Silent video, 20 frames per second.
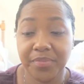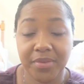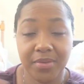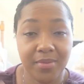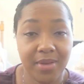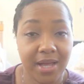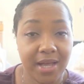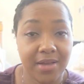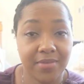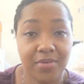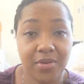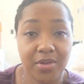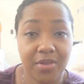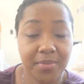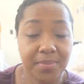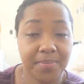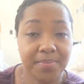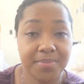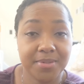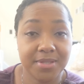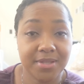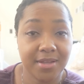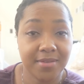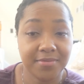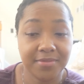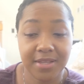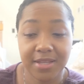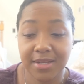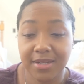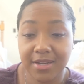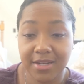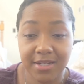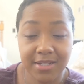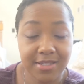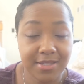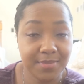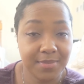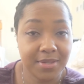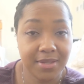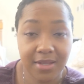You have all the stuff that
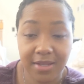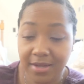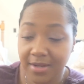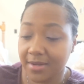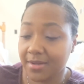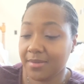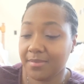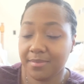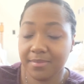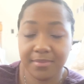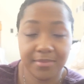needed to be there,